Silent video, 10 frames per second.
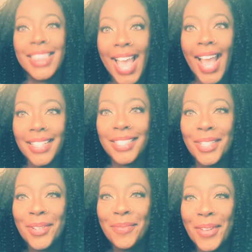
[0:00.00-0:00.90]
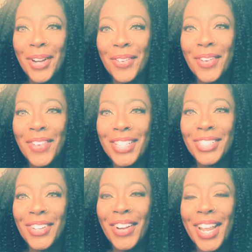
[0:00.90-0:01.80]
that's Mercury
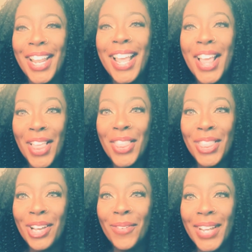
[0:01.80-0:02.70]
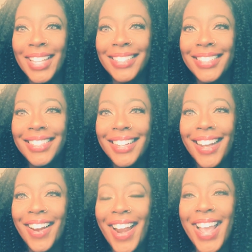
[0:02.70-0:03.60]
retrograde, the wind.
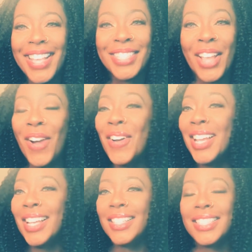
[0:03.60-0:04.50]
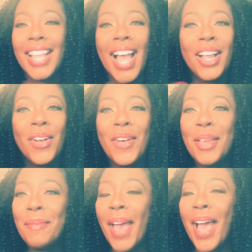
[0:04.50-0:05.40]
All right, so it's not
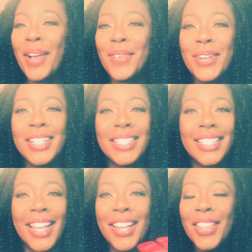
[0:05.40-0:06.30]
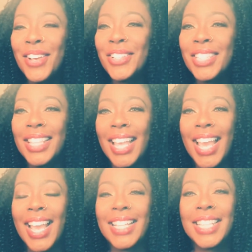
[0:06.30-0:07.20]
going backwards, none of those
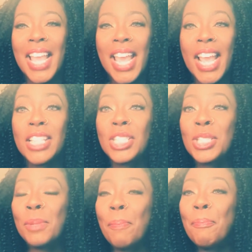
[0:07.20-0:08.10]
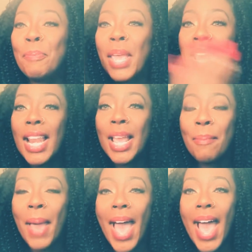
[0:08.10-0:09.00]
things. It's
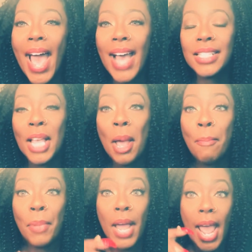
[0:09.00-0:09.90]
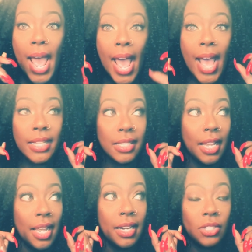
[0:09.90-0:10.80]
speeding past. But as
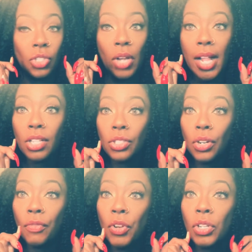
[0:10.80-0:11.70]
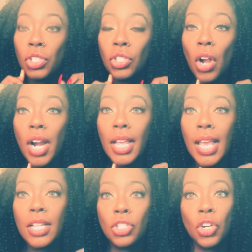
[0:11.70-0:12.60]
an astrologer, if you're a
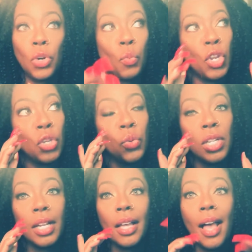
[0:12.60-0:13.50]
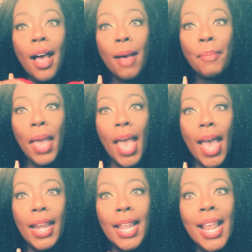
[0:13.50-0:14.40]
stargazer, when you look up
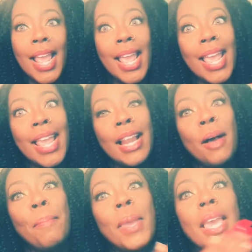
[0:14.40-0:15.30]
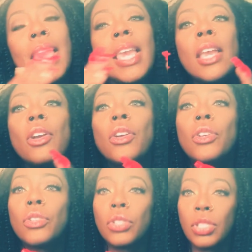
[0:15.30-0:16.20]
at it, it
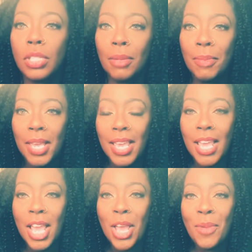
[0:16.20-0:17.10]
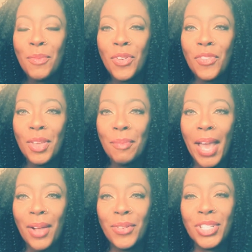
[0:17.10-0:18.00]
appears to be moving
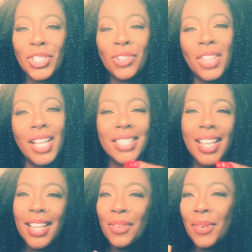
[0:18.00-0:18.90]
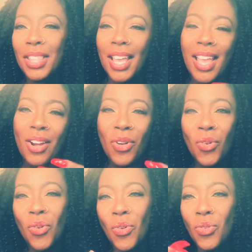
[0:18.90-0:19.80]
backwards. So that's kind of where that
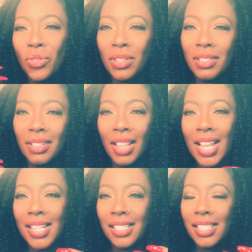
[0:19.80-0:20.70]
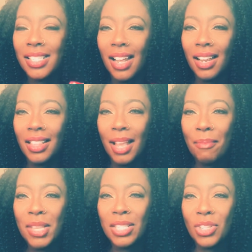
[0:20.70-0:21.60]
whole things stuck, that
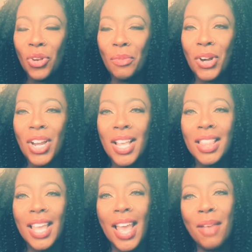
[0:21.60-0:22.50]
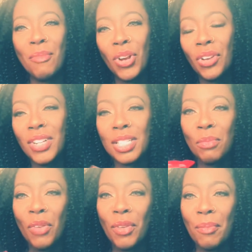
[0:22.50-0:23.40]
misnomer, that Mercury's
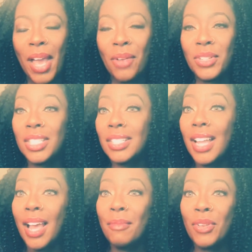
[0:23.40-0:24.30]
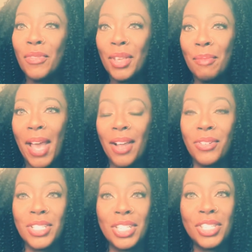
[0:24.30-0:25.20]
moving backwards. It's not moving
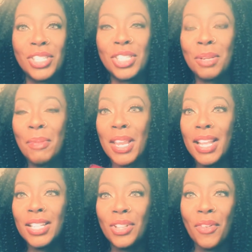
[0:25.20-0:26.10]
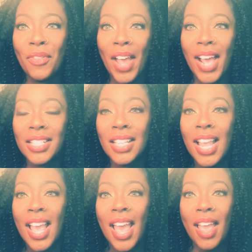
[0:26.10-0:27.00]
backwards, it's just speeding so fast.
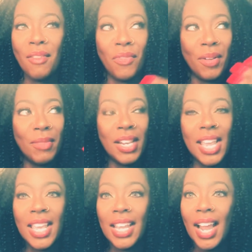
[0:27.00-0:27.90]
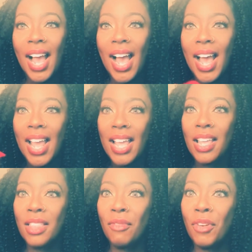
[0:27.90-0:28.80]
And from the naked eye,
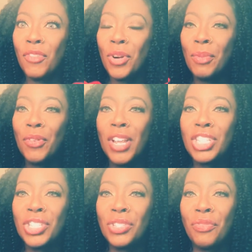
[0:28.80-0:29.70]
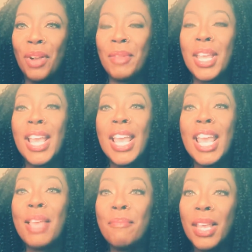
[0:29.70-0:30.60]
the reverberations from it,
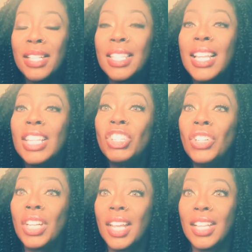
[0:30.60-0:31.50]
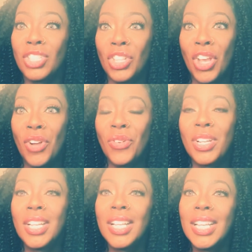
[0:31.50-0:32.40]
it makes it look as though
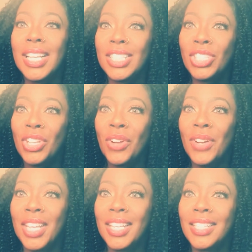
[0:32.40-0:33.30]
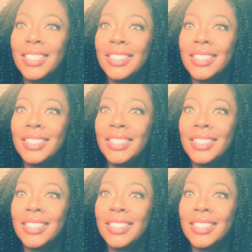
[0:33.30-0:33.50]
it's going